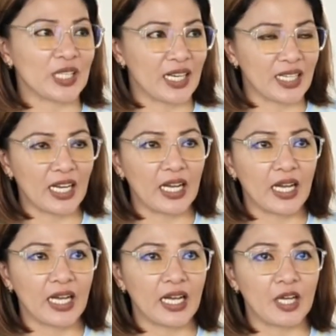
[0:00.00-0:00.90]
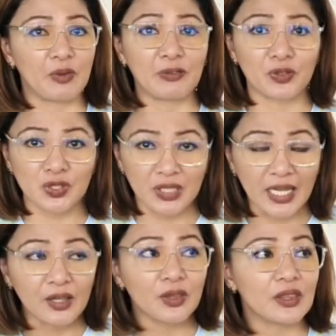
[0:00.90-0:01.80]
No, talaga nga, I will
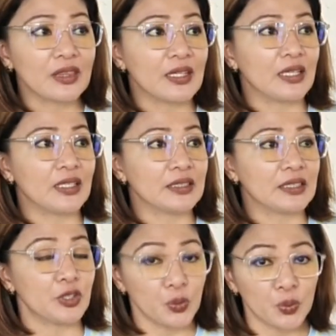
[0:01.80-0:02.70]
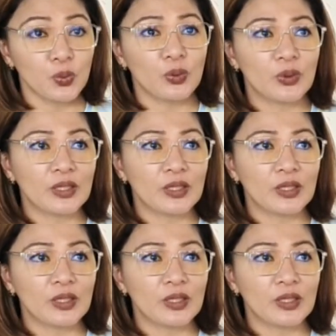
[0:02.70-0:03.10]
frustrate you.